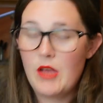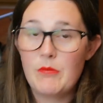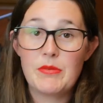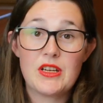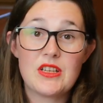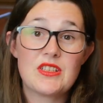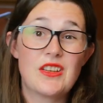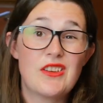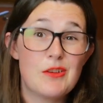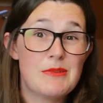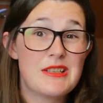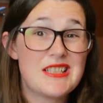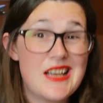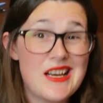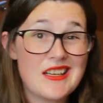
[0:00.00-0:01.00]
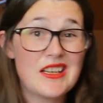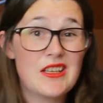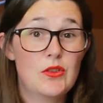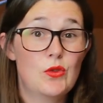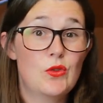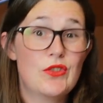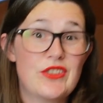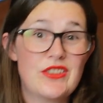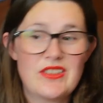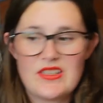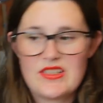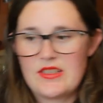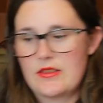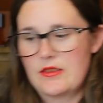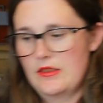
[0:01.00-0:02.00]
because they're not my target
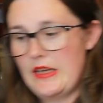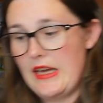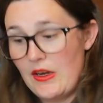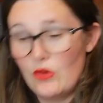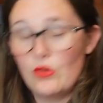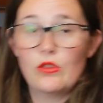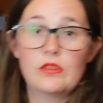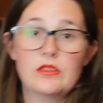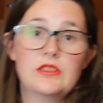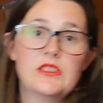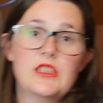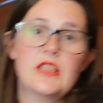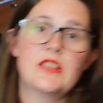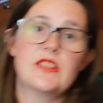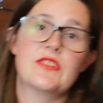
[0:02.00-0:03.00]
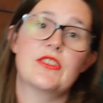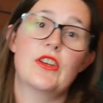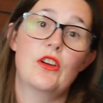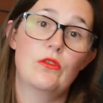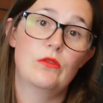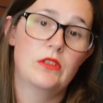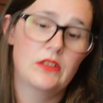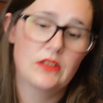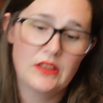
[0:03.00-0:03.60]
audience at all. So